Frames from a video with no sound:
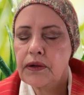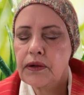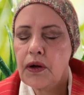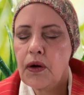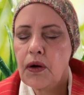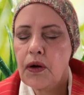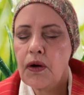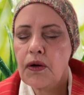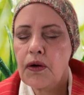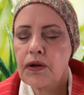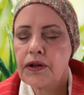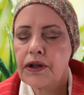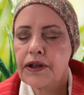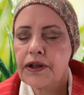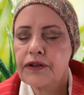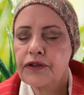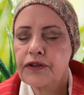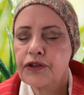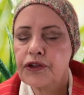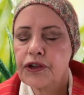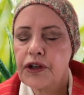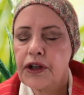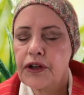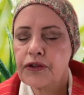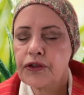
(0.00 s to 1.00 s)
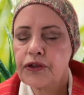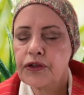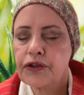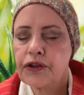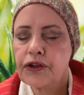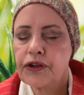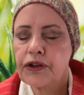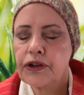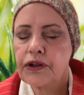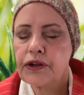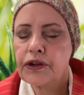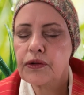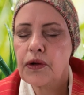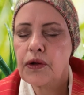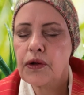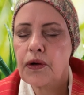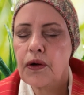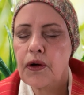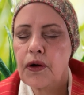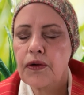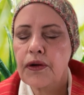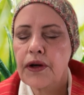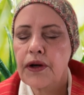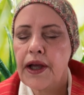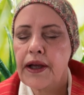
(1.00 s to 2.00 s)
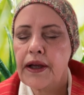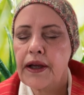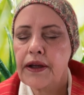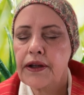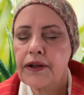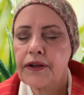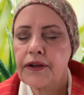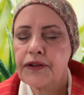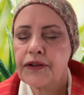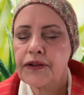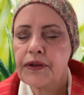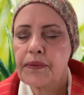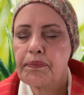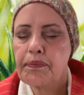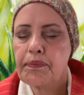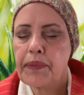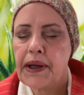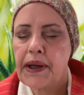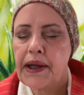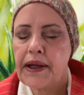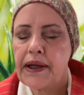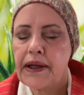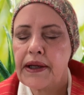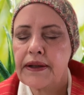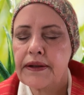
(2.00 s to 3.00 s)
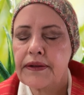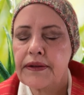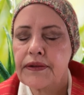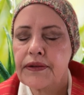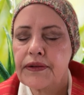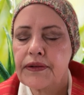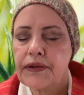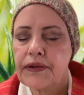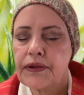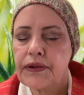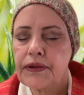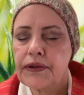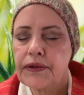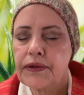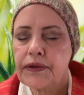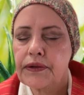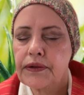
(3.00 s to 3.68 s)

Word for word: all congestion, all aches and pains.